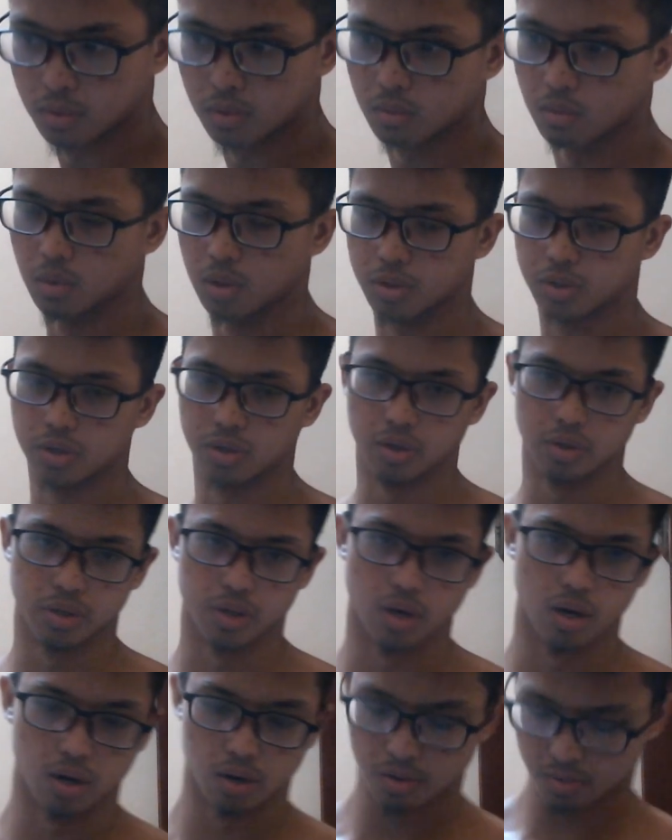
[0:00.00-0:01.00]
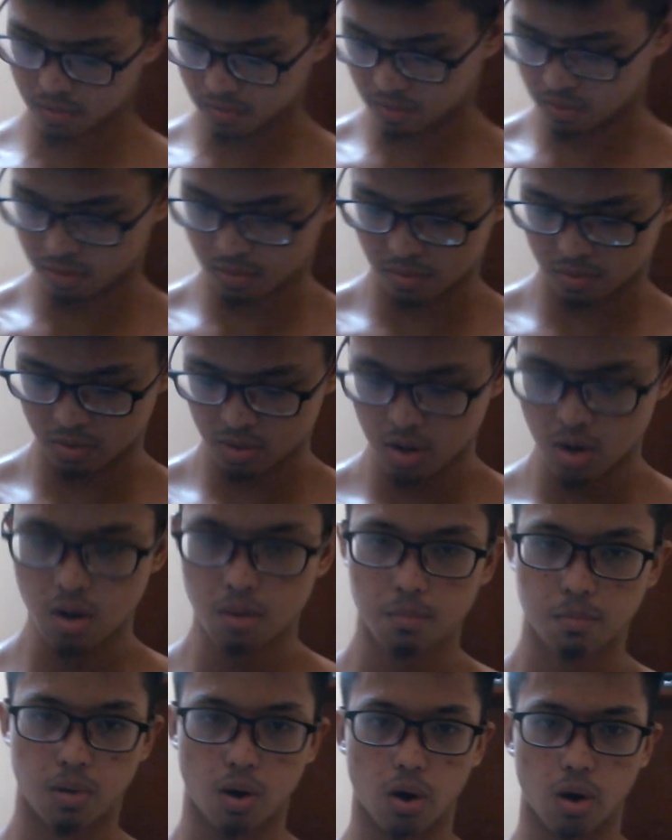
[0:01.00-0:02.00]
which is a
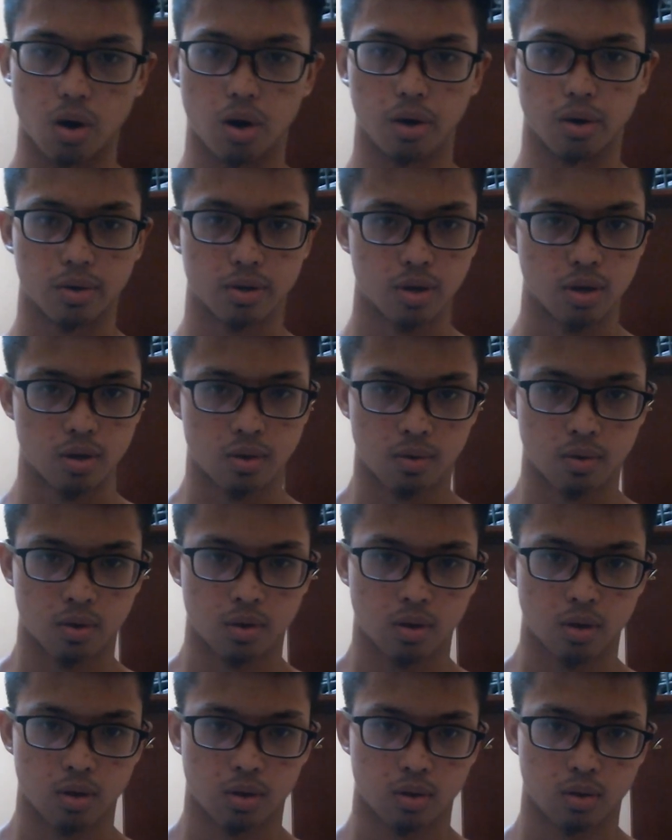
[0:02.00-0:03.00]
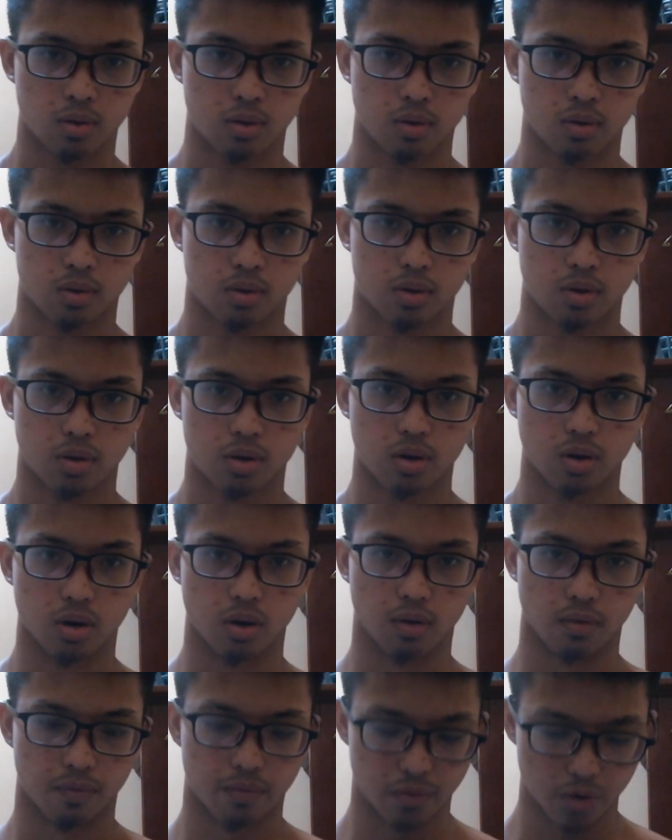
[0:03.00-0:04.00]
part
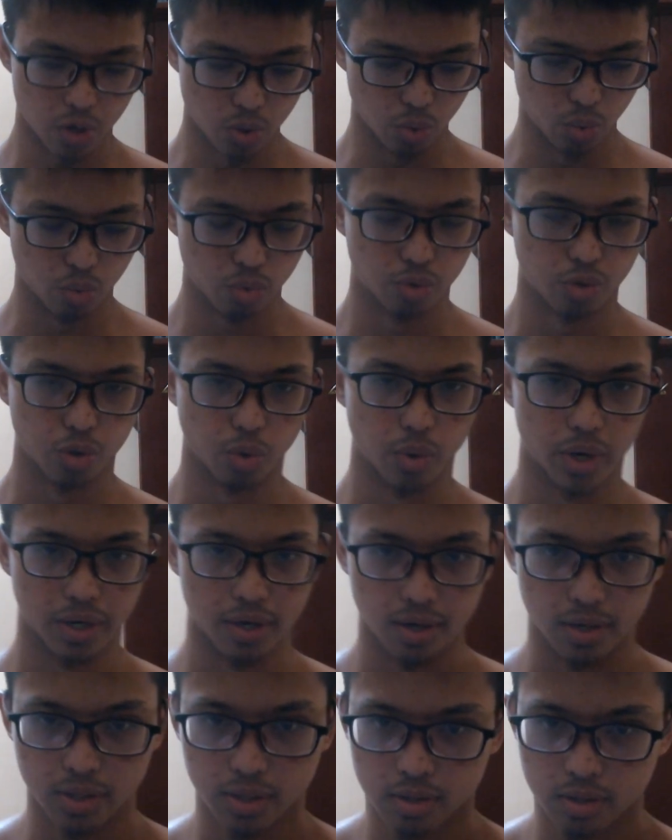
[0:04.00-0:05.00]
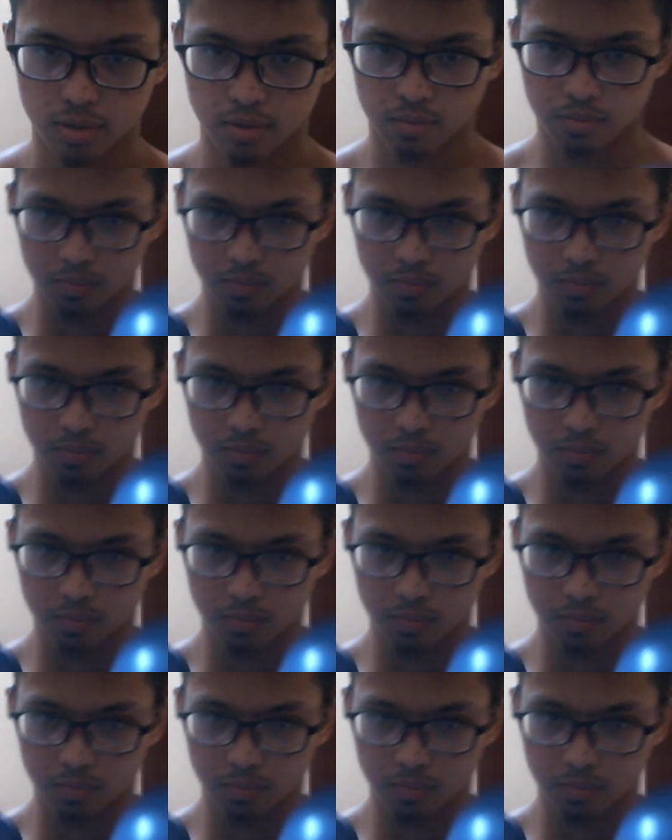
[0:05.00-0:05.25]
of you doing this.